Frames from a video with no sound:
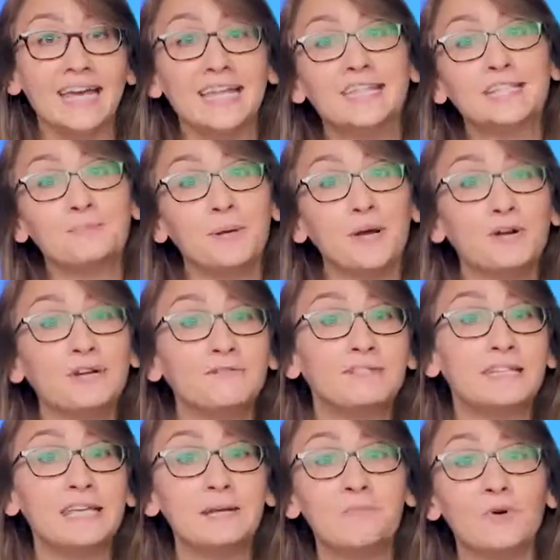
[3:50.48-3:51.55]
And in the spirit
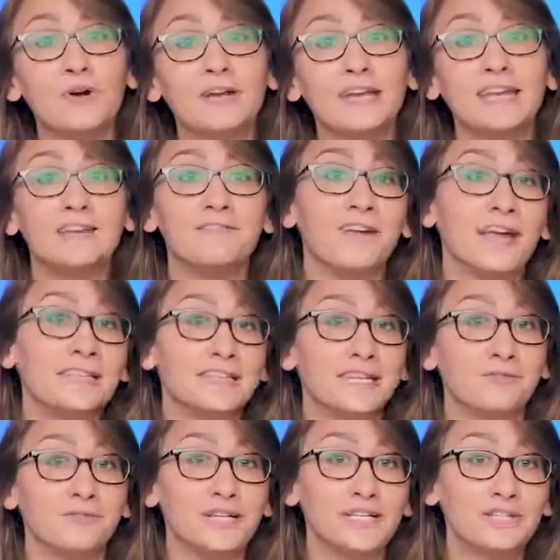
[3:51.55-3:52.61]
of teamwork and
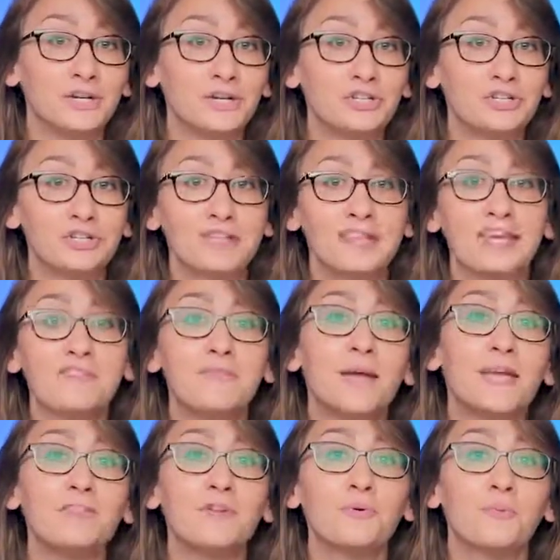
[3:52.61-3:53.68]
advancing research, they've
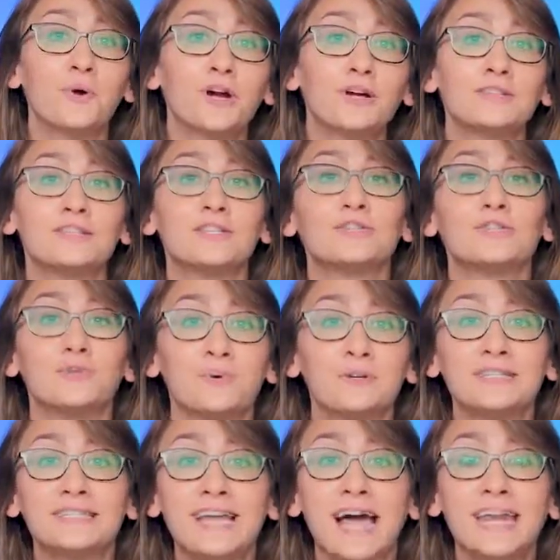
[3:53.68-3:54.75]
made their work's
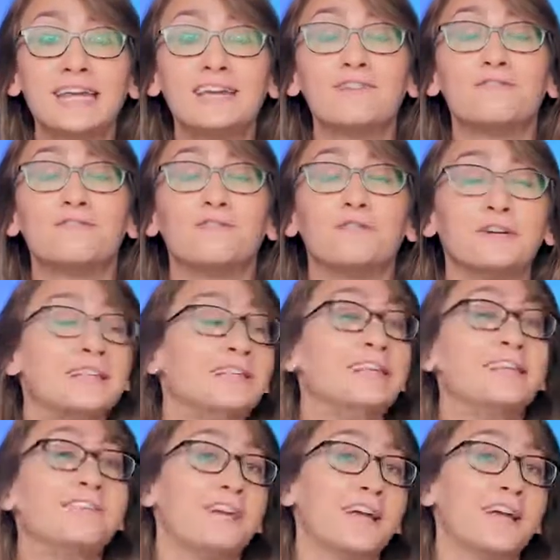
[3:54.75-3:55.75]
source data freely